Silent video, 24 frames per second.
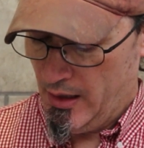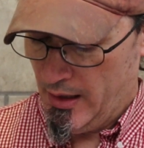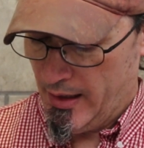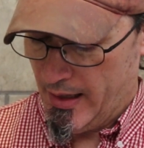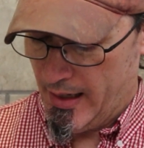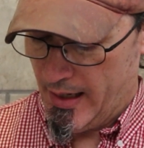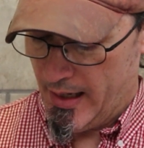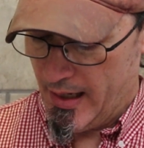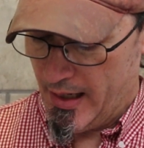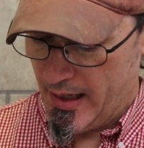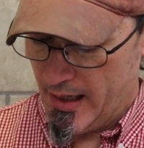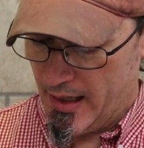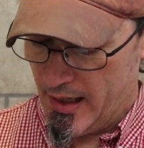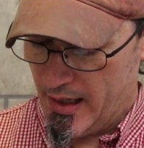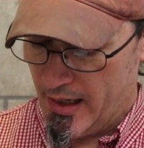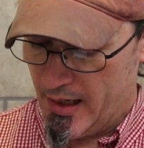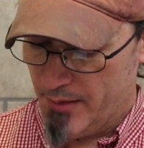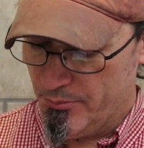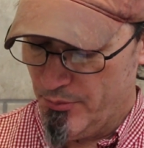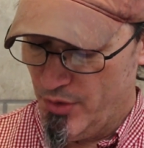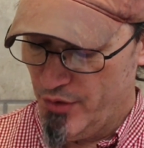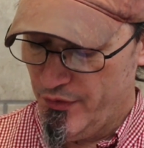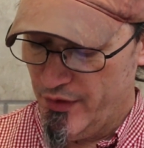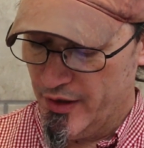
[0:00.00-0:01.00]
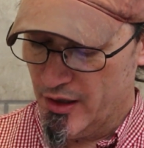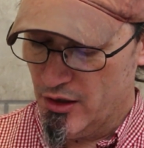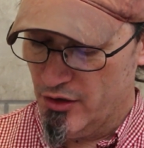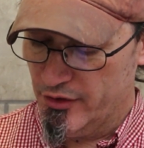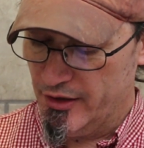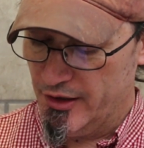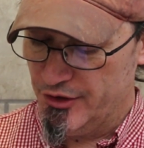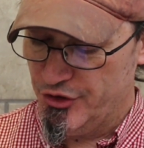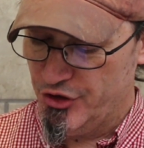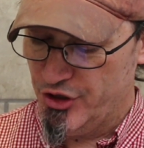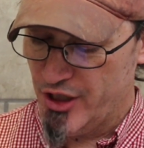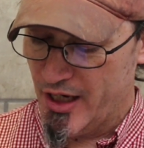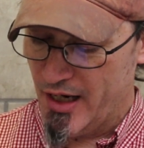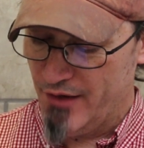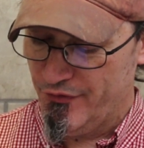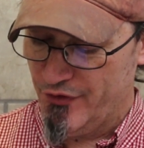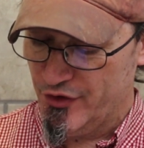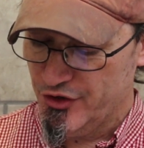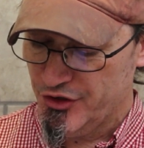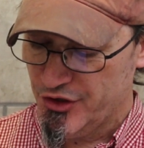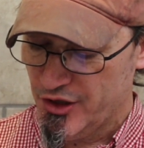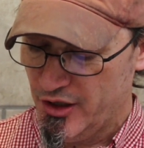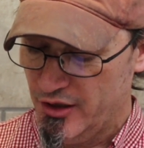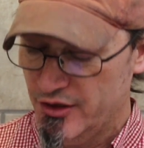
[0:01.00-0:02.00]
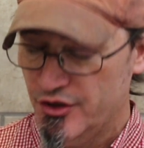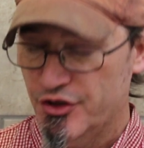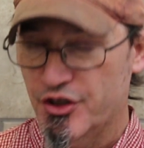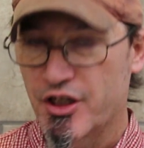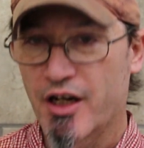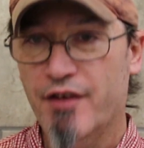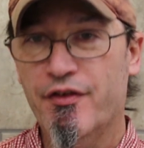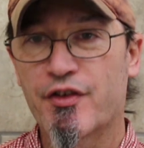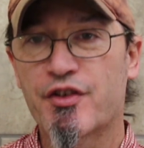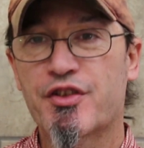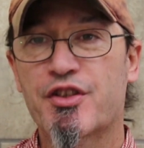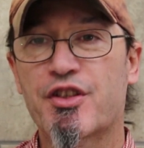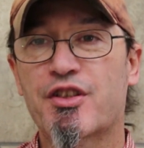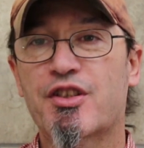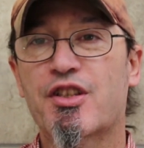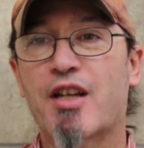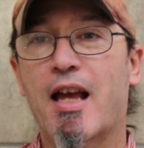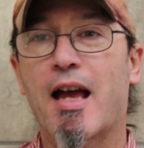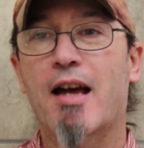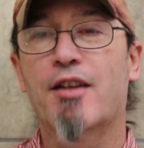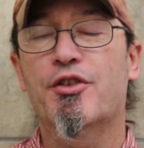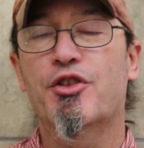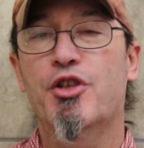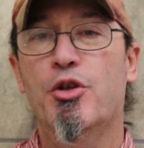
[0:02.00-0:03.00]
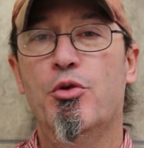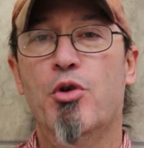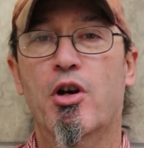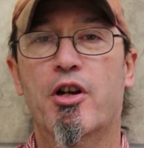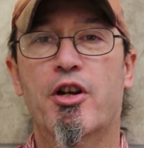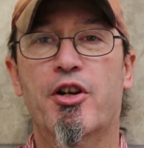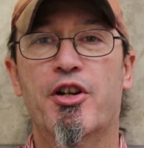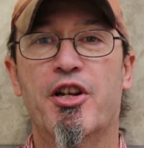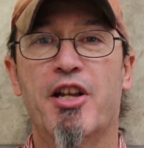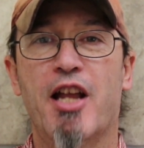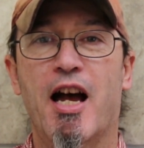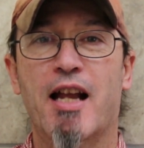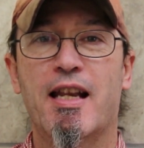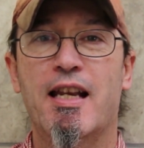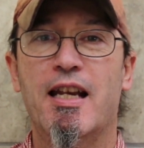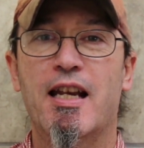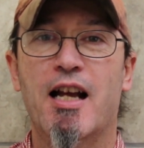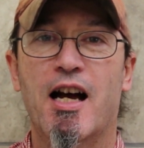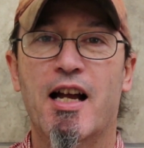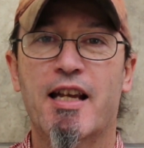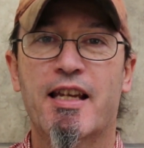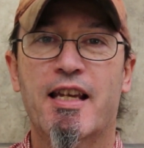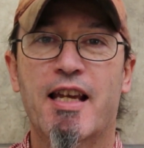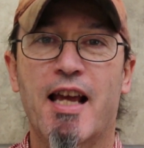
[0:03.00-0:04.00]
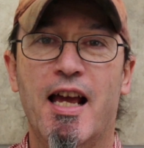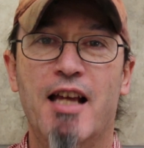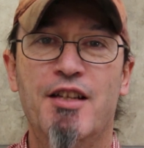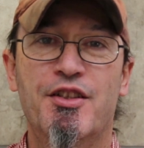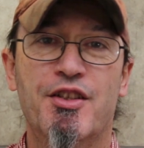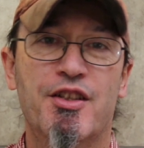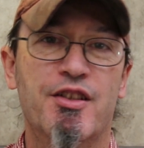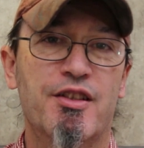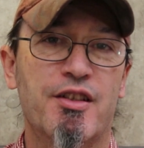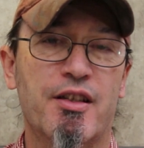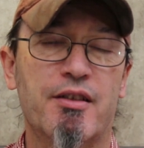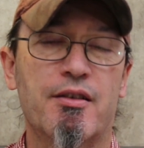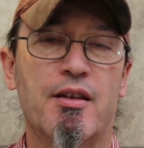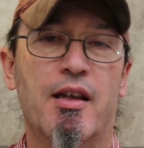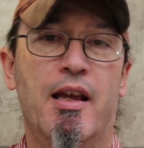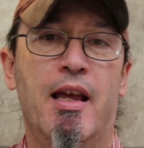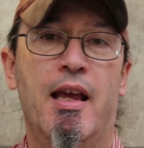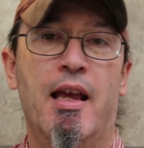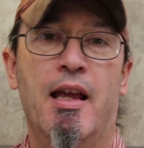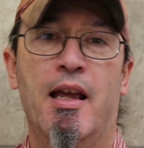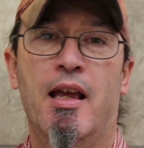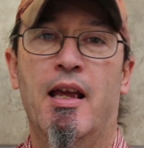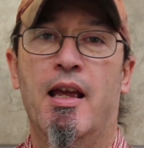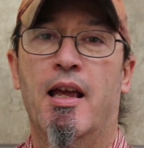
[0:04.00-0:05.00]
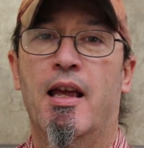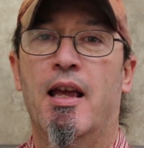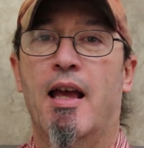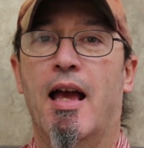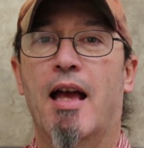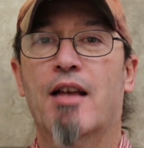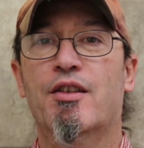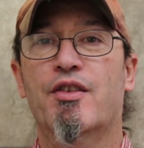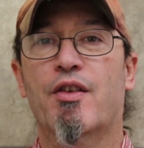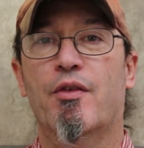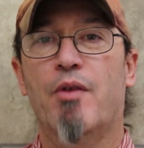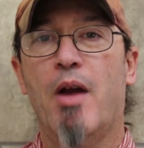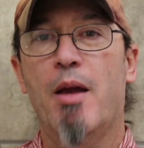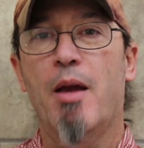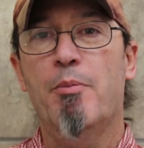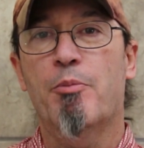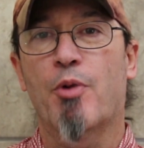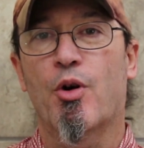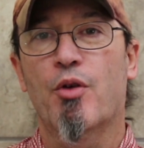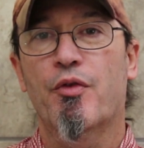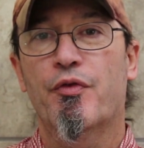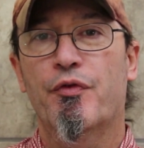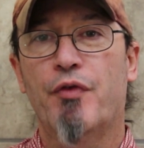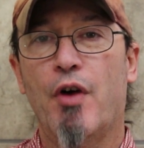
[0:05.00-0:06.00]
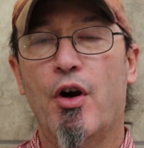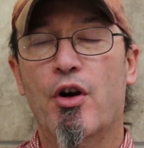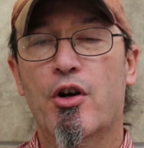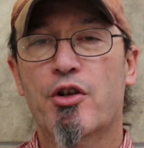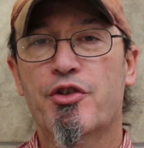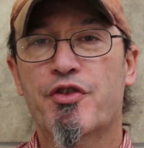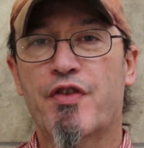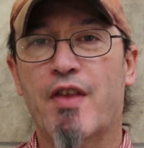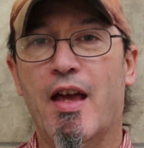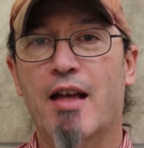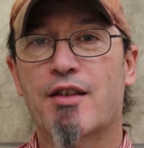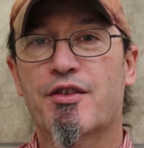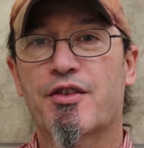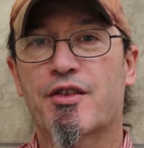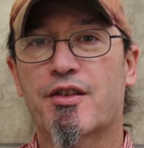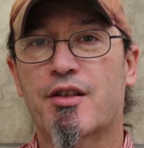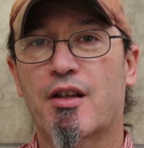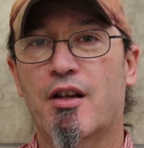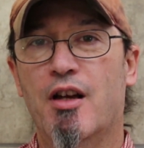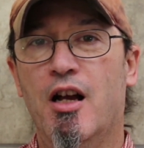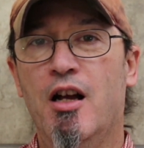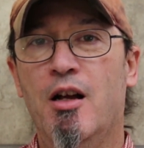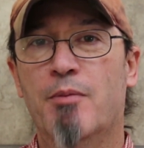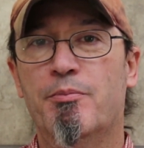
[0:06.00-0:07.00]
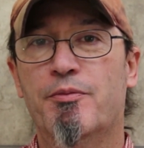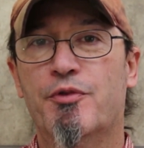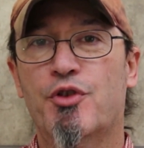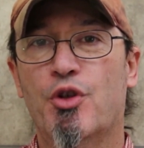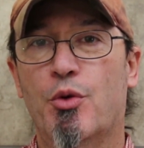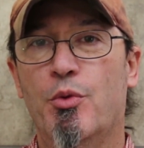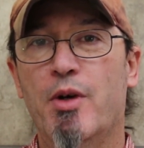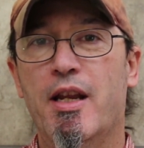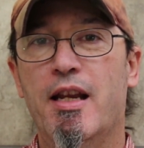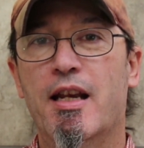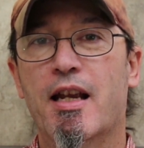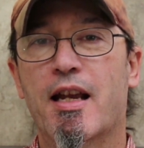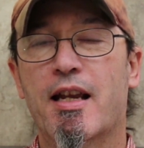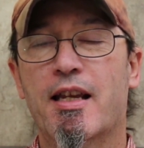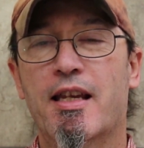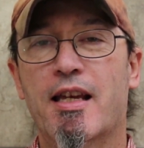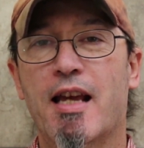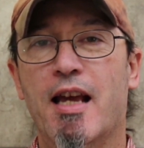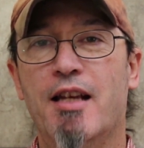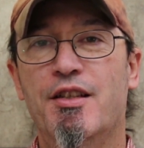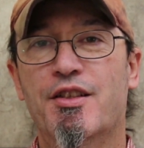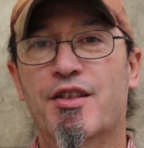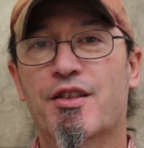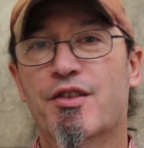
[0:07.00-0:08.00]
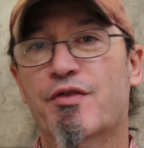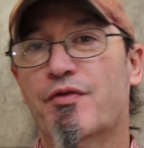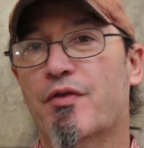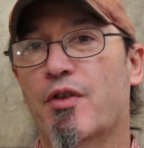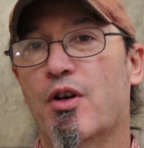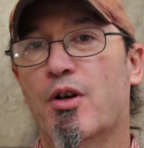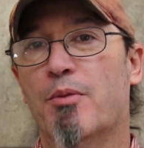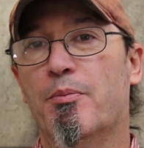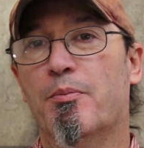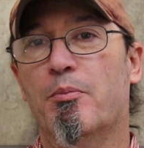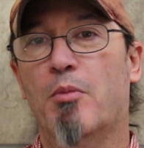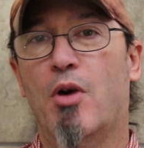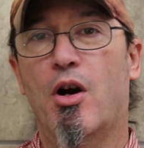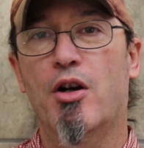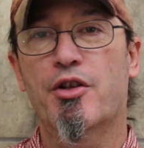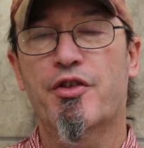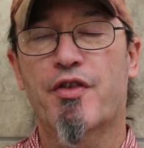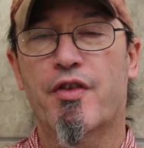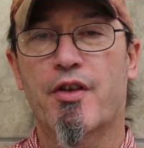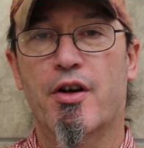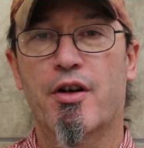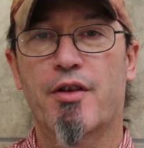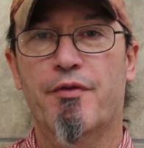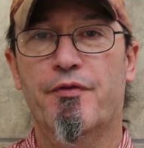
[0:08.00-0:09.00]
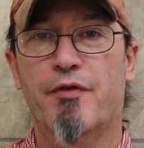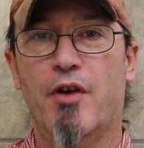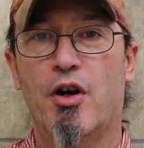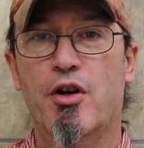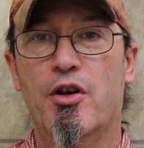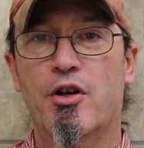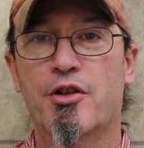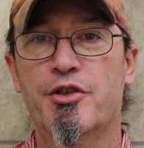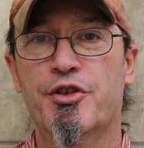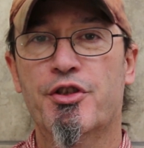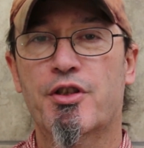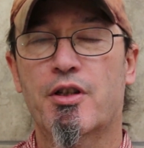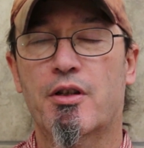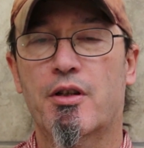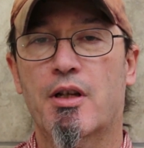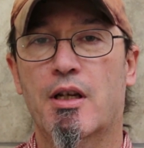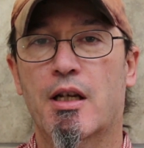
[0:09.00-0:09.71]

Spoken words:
And moving on to Jefferson. Jefferson's got 299 cases. As of April 1st, that's up 29 cases from March 31st.